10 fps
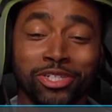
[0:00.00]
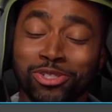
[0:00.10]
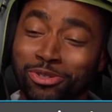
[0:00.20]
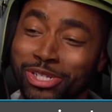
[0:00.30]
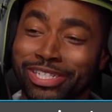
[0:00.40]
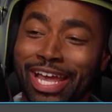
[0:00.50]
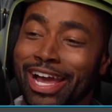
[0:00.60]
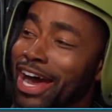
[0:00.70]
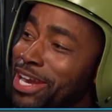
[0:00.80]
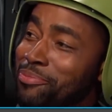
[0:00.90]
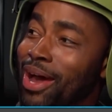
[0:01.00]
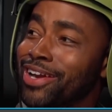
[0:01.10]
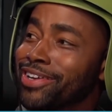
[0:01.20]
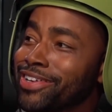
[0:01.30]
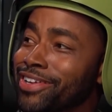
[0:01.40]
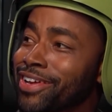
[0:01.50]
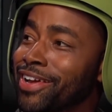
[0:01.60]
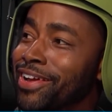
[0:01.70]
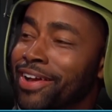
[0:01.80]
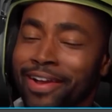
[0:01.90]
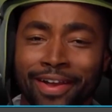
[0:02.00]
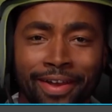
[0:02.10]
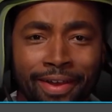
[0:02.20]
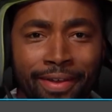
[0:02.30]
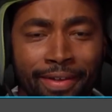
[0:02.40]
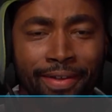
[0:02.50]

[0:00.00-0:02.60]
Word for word: Did you just say honey butter? Don't wear it out.